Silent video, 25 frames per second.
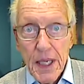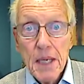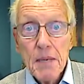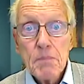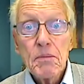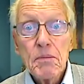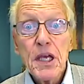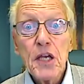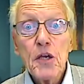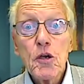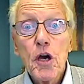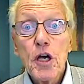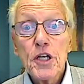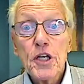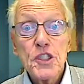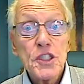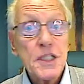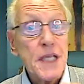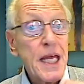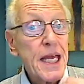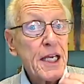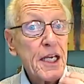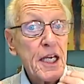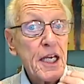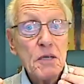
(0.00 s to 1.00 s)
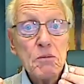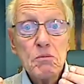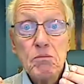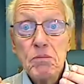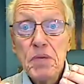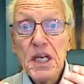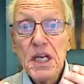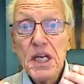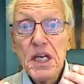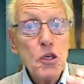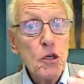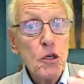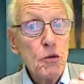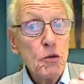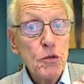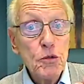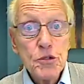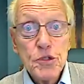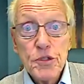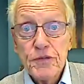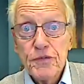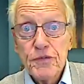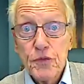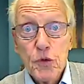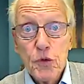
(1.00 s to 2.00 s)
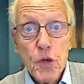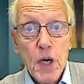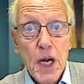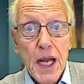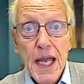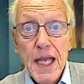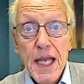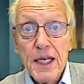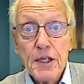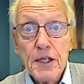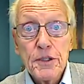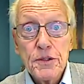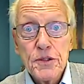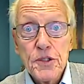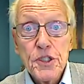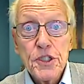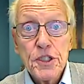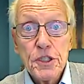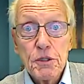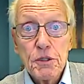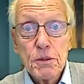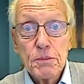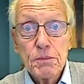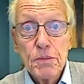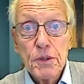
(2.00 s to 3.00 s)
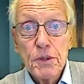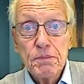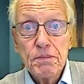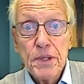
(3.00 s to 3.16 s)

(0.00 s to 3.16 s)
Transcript: because they can be used for a considerable